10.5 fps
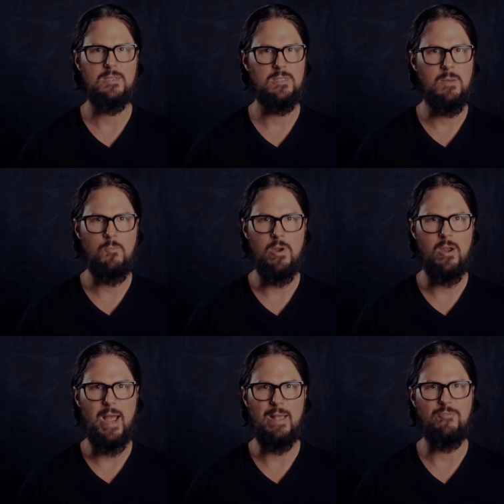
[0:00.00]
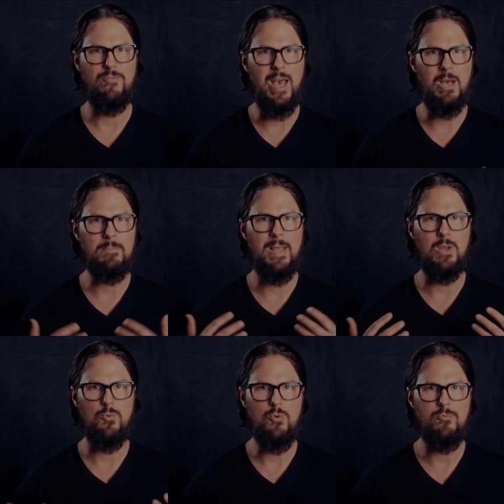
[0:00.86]
somewhere, I found my
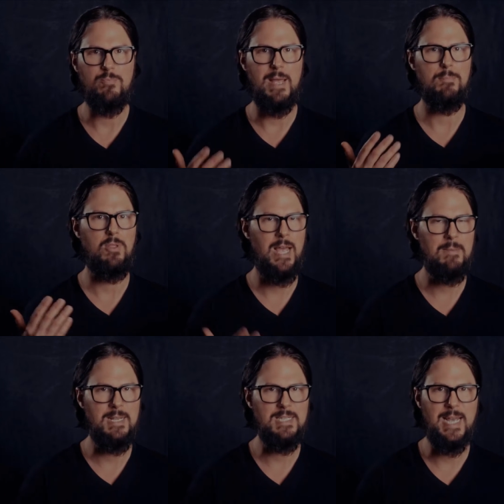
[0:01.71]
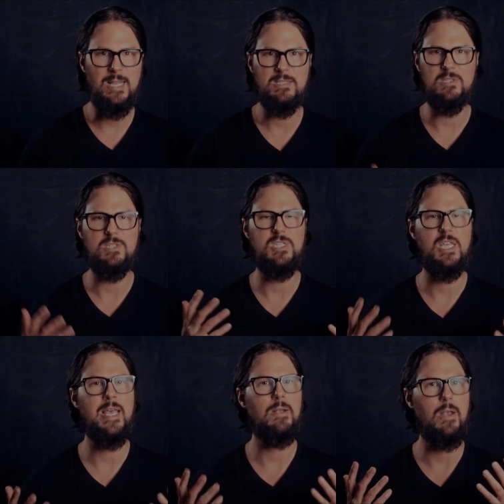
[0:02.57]
groove by applying my talents and
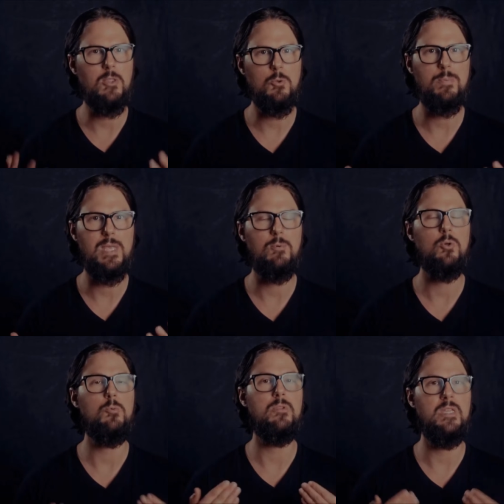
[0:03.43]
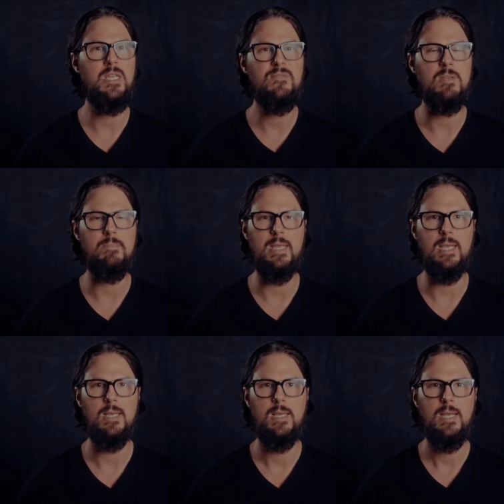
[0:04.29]
seeking out other people who believed in me.